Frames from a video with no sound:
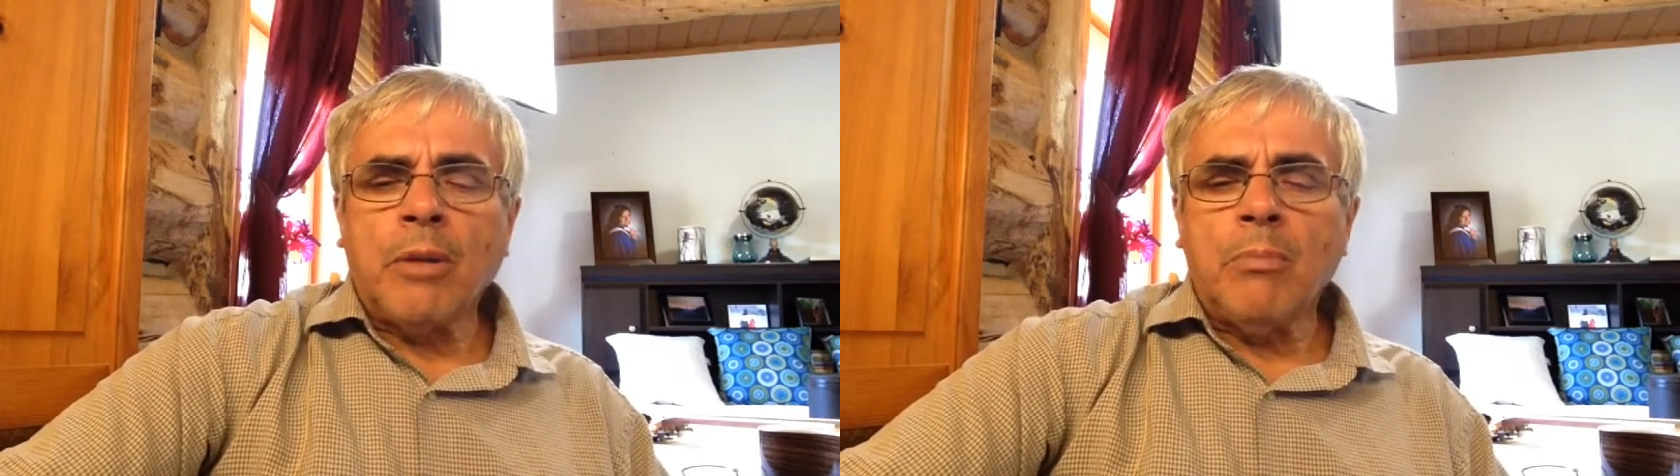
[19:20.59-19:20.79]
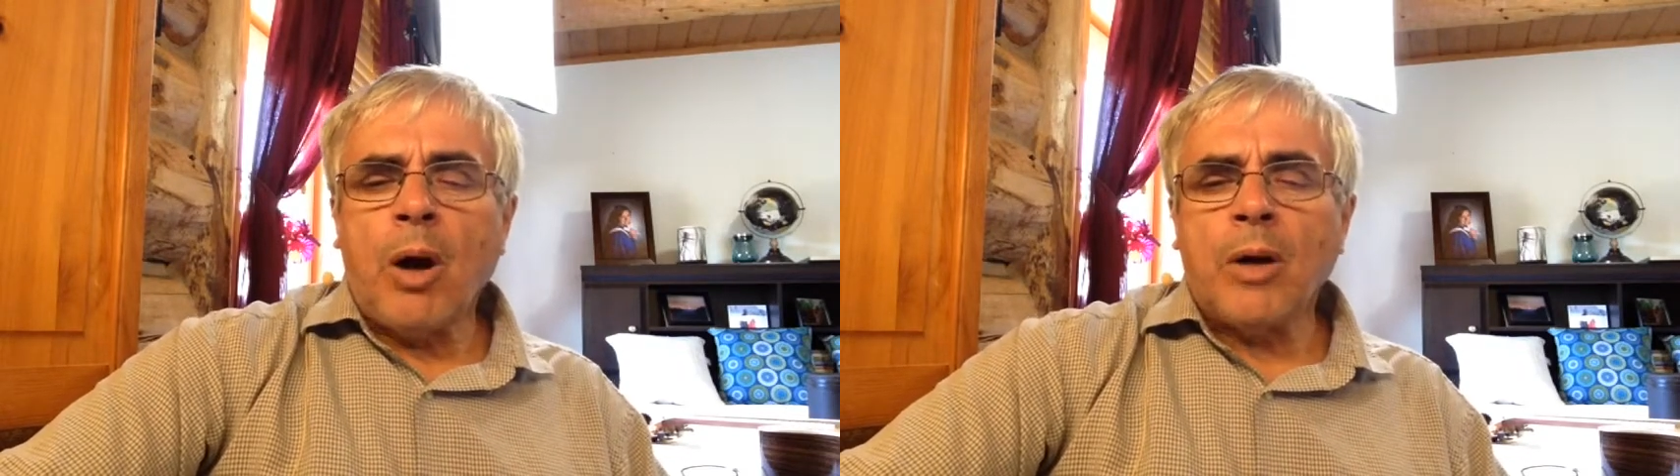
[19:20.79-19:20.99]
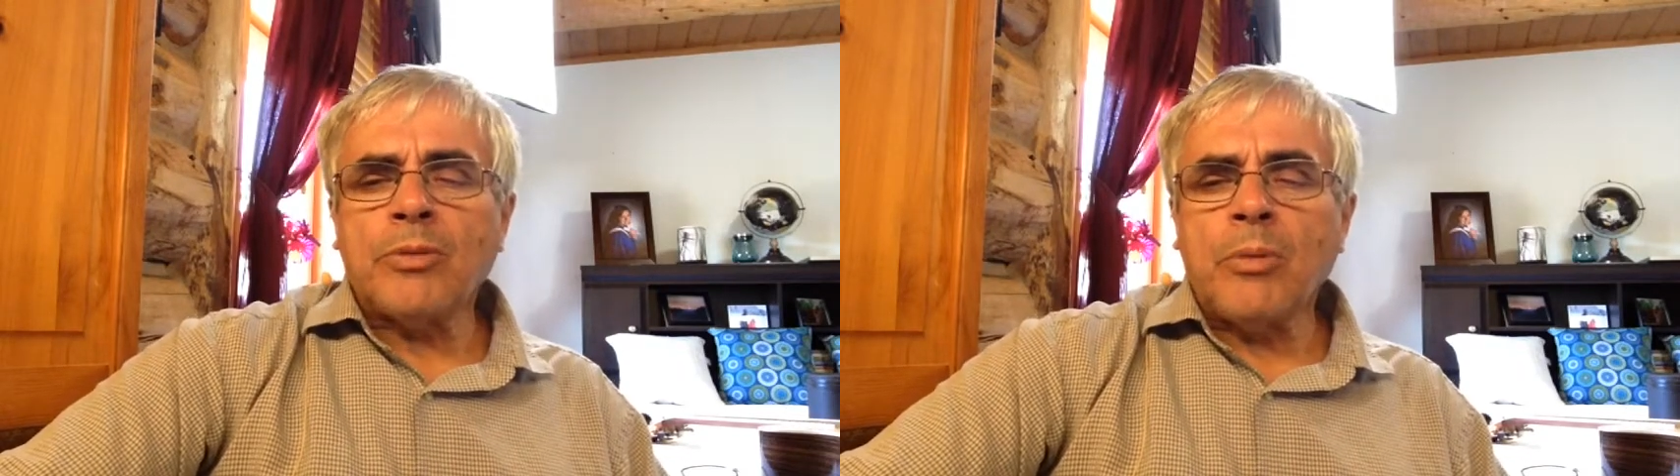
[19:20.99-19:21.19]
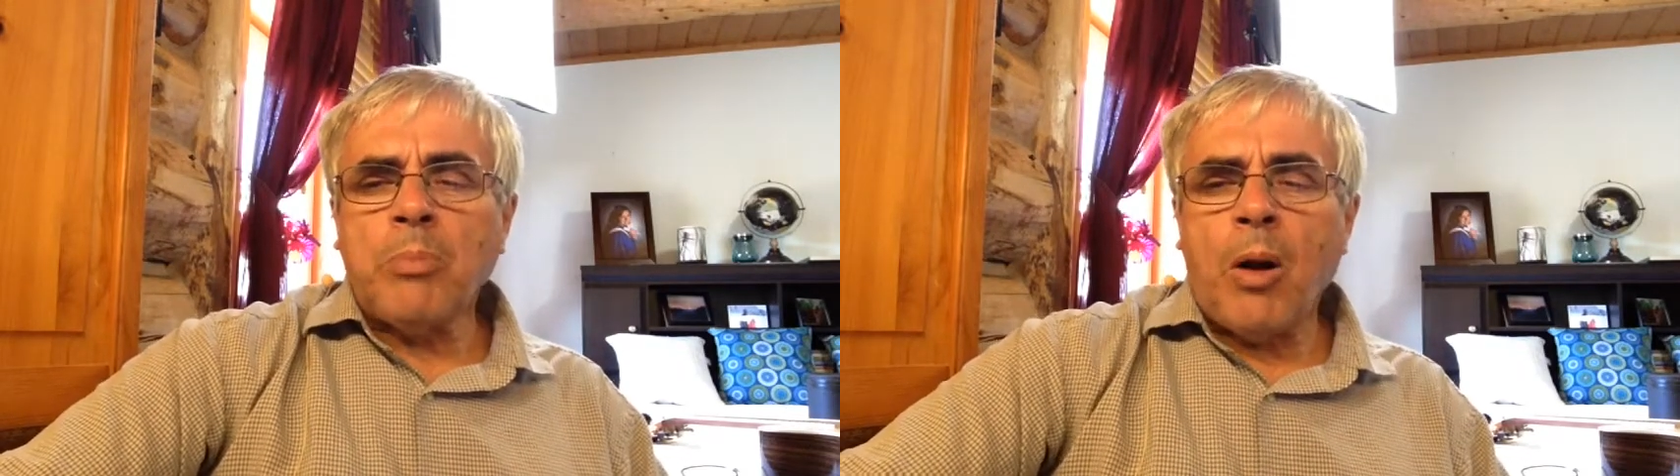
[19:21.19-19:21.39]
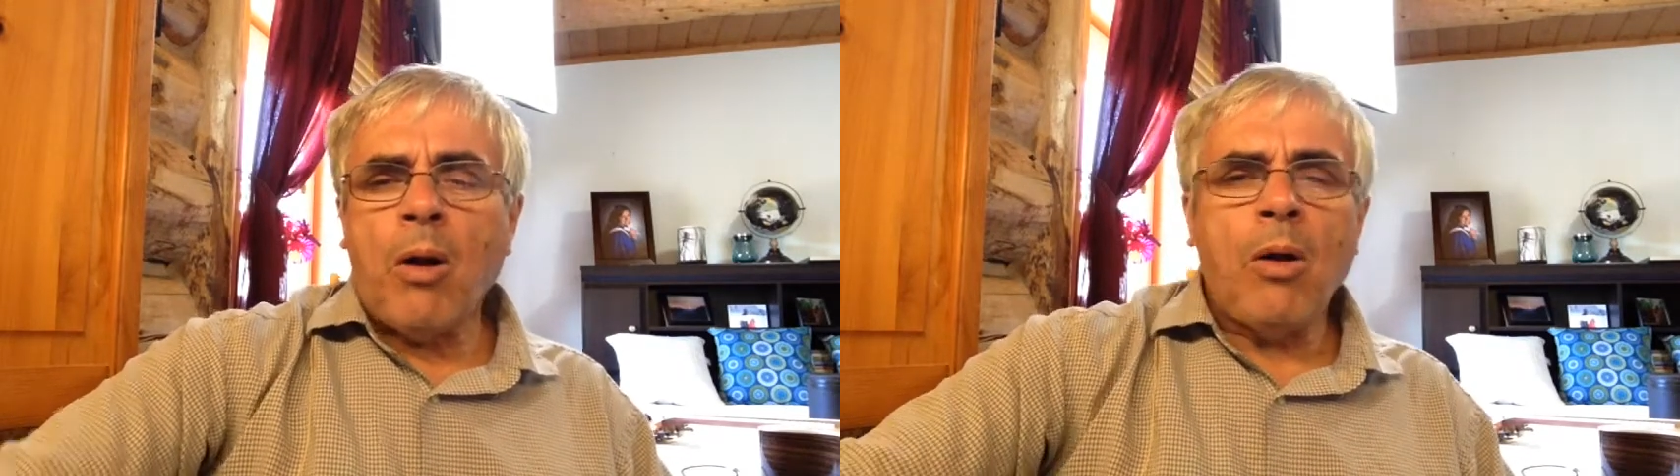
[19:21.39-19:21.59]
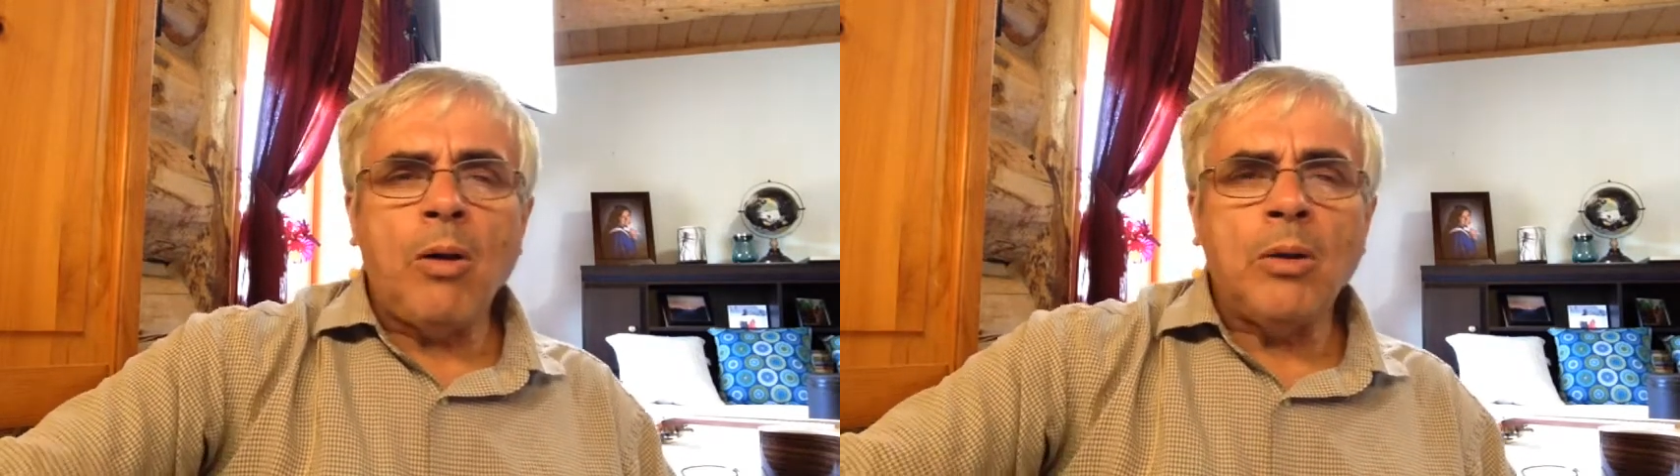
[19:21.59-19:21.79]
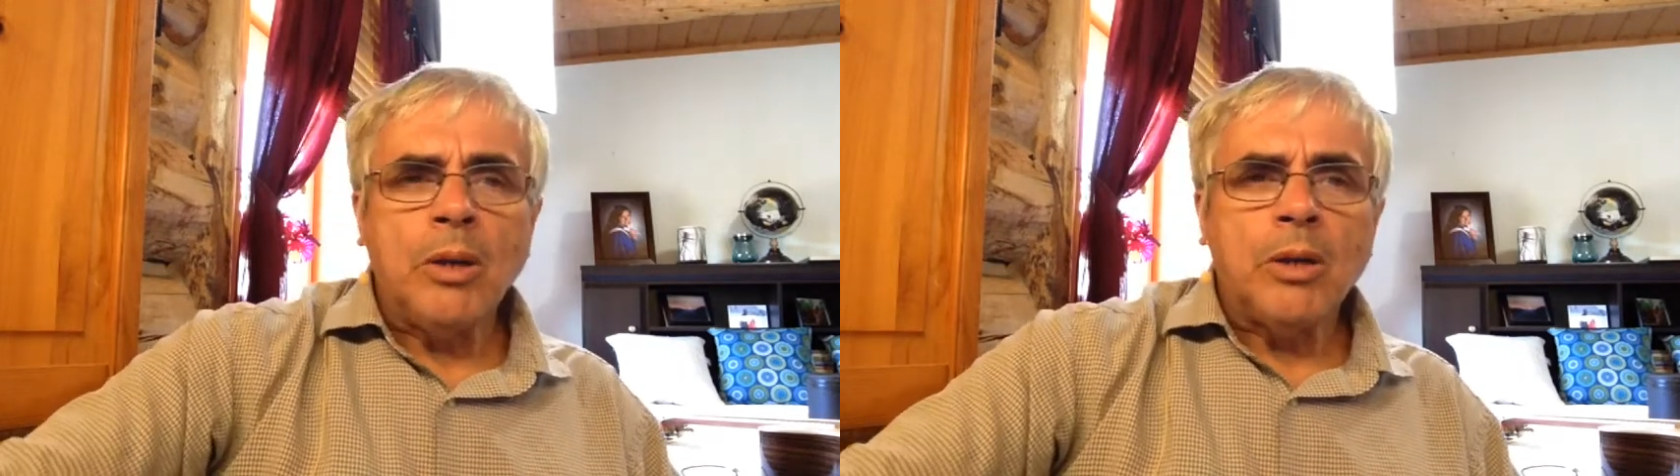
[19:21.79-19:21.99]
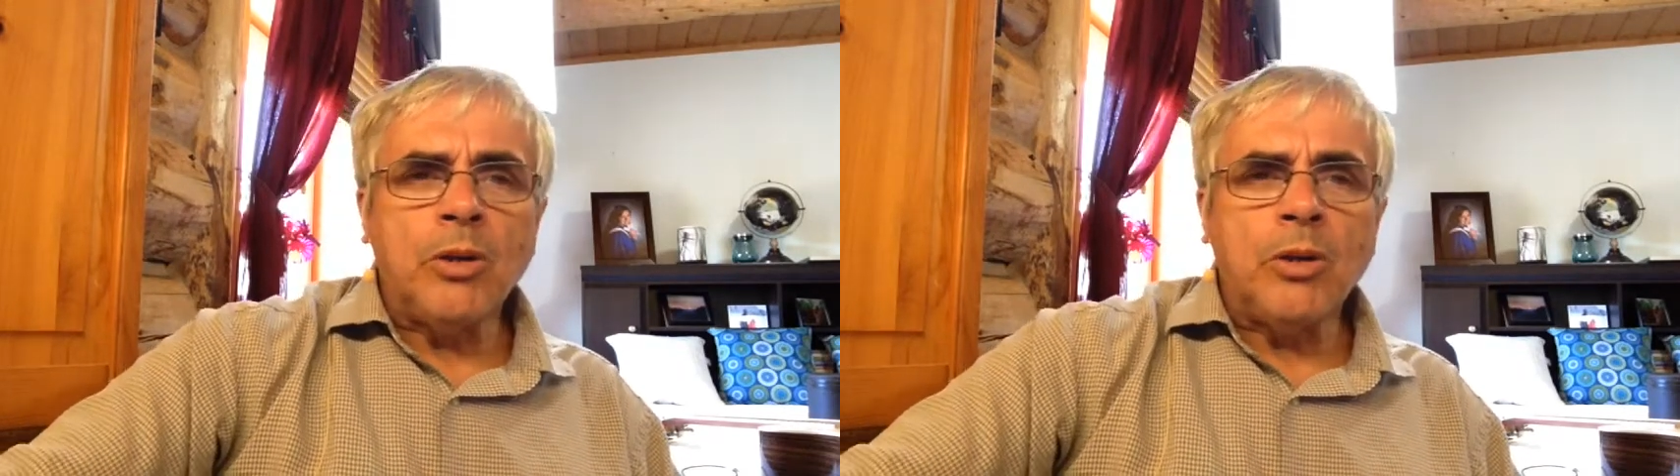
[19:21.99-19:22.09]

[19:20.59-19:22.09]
Apostle Paul